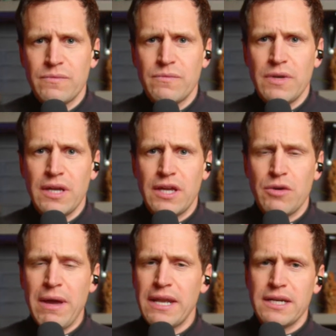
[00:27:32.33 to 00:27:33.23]

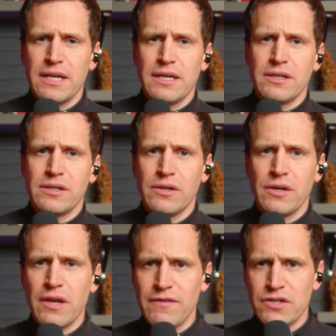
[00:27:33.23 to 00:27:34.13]
humanity, or
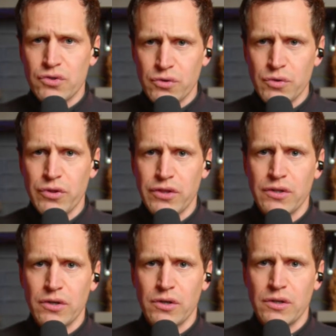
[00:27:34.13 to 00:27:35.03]
even truth,
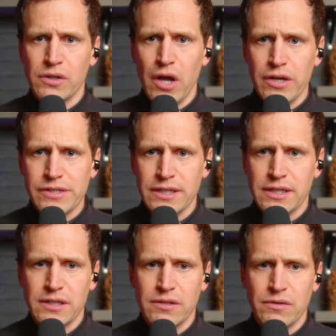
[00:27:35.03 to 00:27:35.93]
or
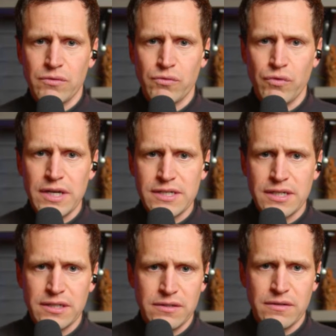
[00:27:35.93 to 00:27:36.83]
logic,
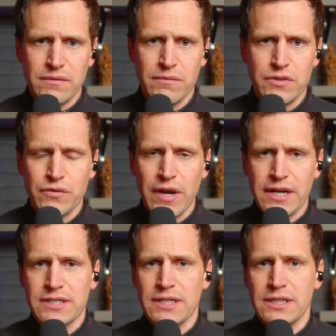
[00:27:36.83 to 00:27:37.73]
reason,
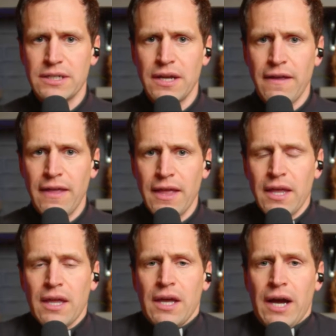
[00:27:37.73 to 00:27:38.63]
direction.
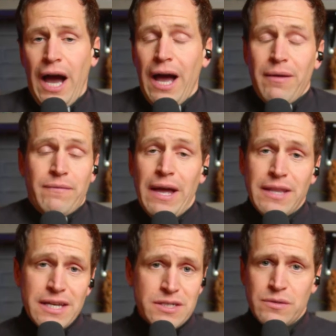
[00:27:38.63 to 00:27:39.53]

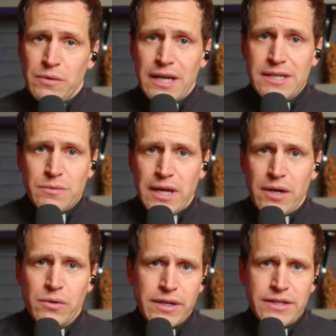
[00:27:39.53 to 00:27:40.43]
That's what I
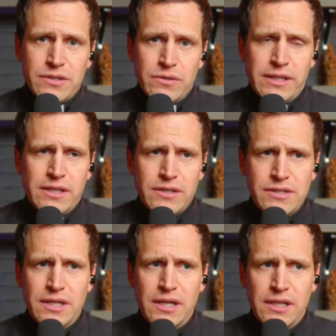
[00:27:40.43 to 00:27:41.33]
hold on to. Like there's
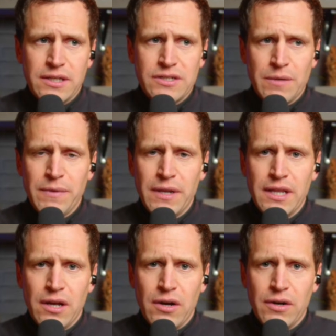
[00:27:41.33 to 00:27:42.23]
something in
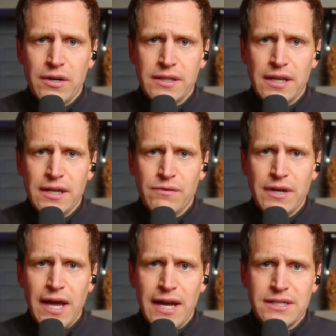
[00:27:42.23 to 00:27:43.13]
the heart that it
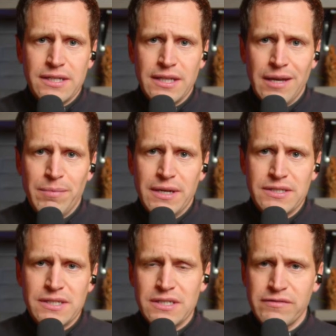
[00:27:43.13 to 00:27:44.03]
reacts to that because
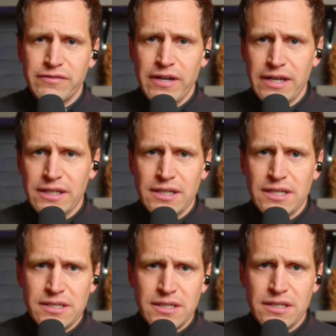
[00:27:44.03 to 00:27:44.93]
it's divine.
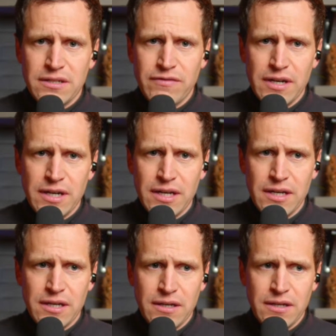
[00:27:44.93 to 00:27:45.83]
It's the
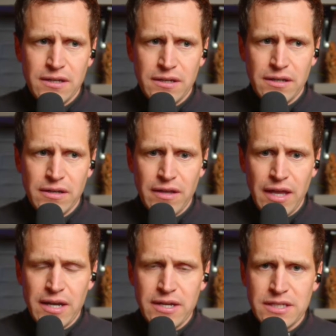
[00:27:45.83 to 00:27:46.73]
divinity
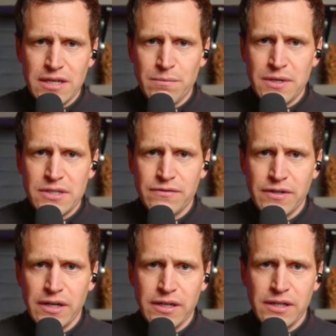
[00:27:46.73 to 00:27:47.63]
in us, the image of God.